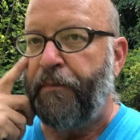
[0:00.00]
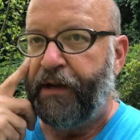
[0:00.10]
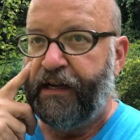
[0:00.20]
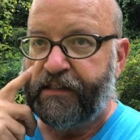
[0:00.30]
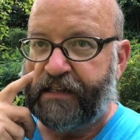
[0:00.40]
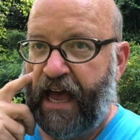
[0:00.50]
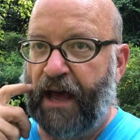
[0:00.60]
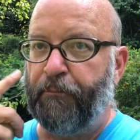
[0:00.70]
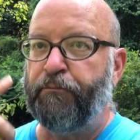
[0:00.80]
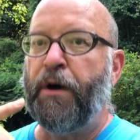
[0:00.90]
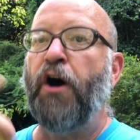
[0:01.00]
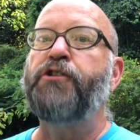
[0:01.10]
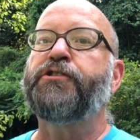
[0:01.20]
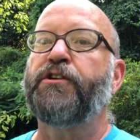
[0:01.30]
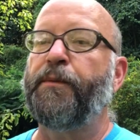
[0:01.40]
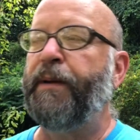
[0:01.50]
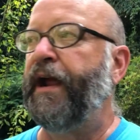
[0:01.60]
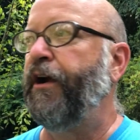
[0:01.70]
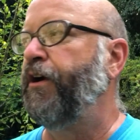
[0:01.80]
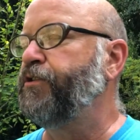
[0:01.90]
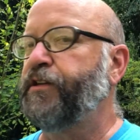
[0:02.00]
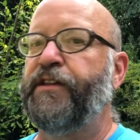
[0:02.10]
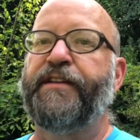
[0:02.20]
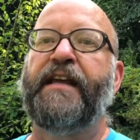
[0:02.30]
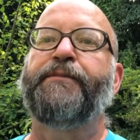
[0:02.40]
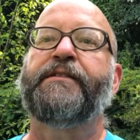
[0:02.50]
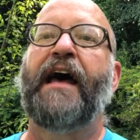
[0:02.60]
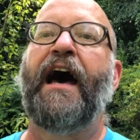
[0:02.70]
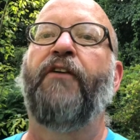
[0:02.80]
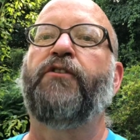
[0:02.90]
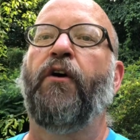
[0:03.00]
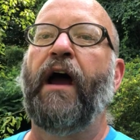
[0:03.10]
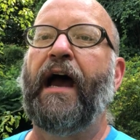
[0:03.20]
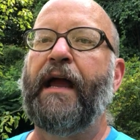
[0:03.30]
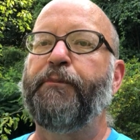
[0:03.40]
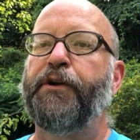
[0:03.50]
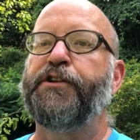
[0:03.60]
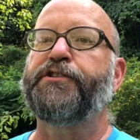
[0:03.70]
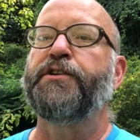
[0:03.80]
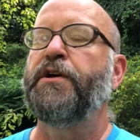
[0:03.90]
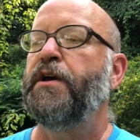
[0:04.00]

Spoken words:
is that most of the pears in the deep south are hybrids